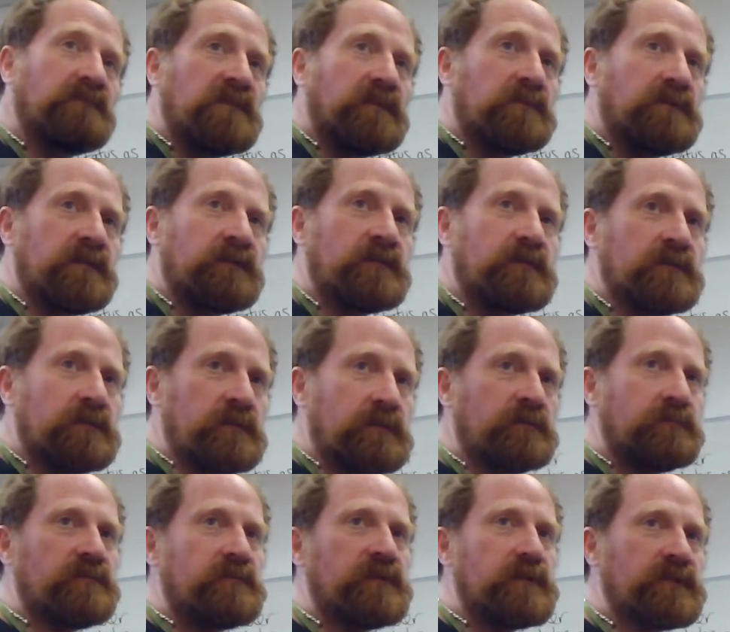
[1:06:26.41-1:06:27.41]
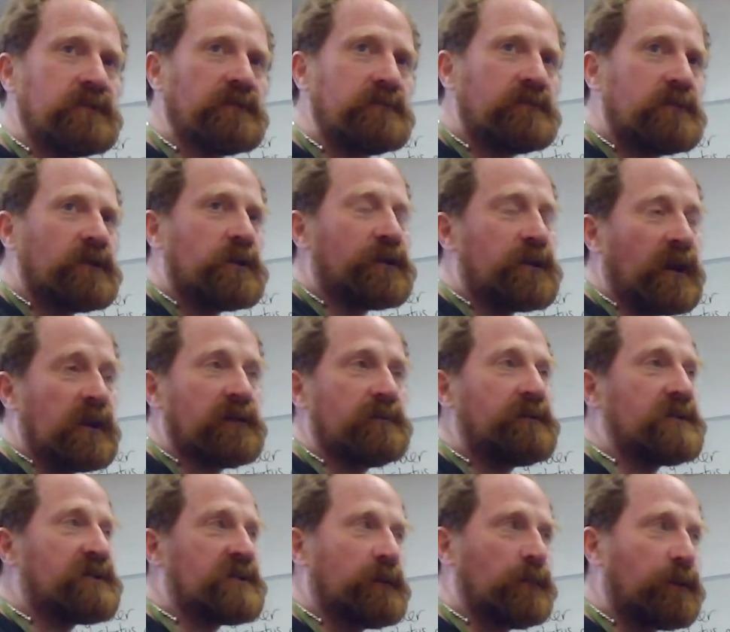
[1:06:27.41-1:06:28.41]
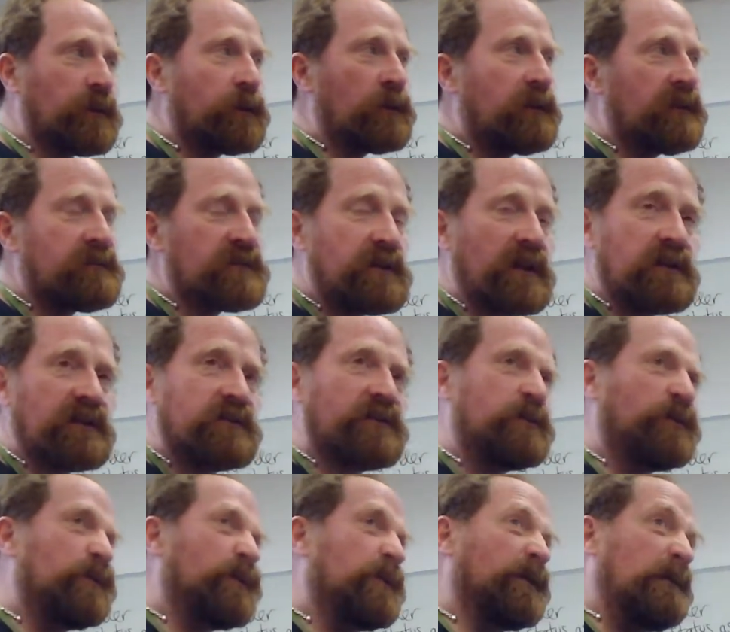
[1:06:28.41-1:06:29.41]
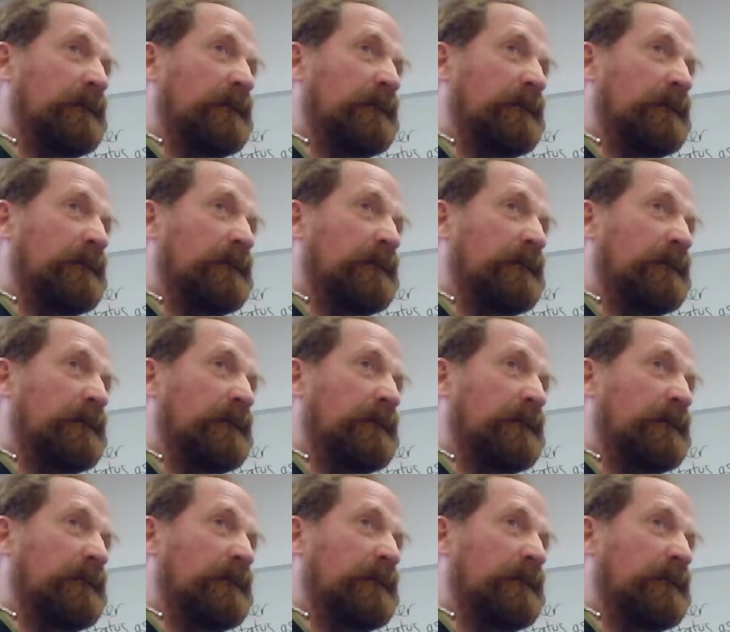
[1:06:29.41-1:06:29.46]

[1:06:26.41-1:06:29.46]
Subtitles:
It just turned out to be someone who lives next door.